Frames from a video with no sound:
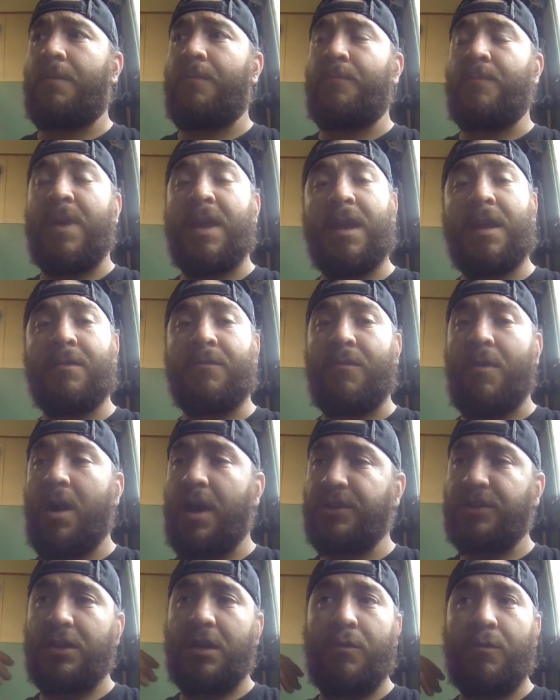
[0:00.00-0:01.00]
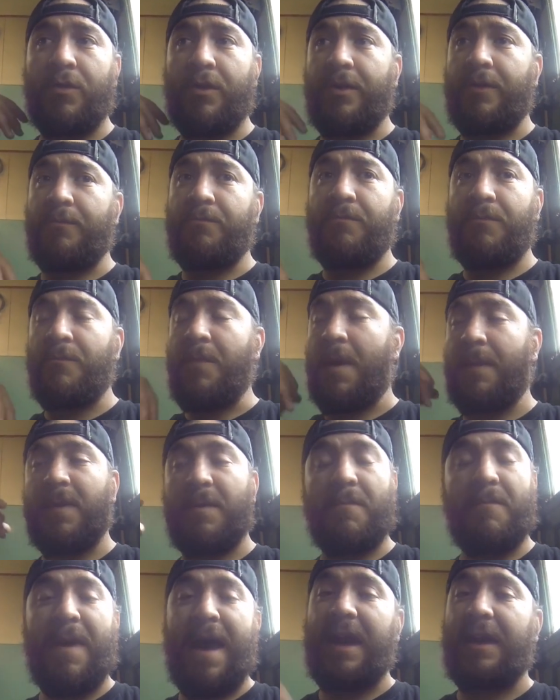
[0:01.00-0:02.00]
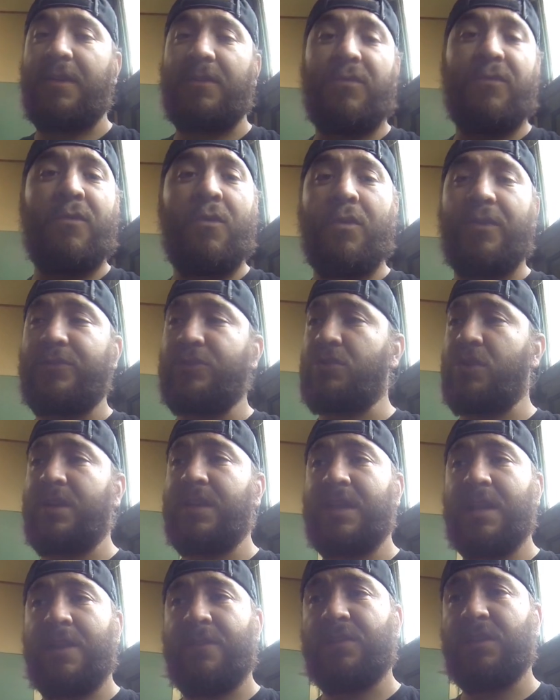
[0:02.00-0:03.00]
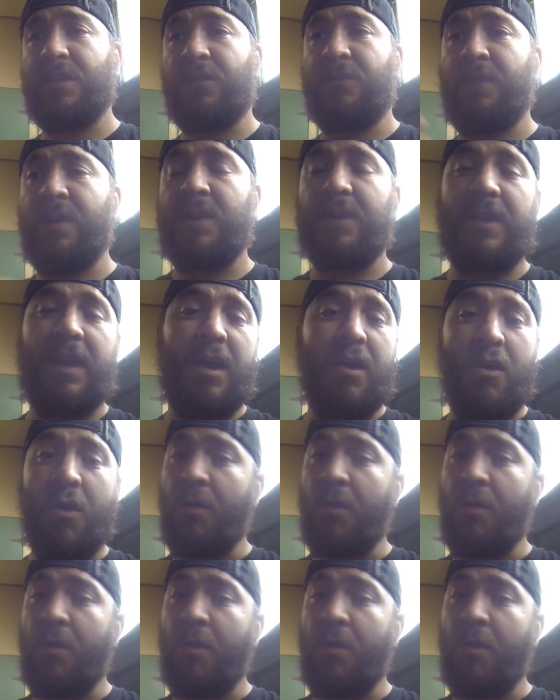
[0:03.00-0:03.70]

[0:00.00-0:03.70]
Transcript: Me and Raja were, back and forth trying to get everything figured out.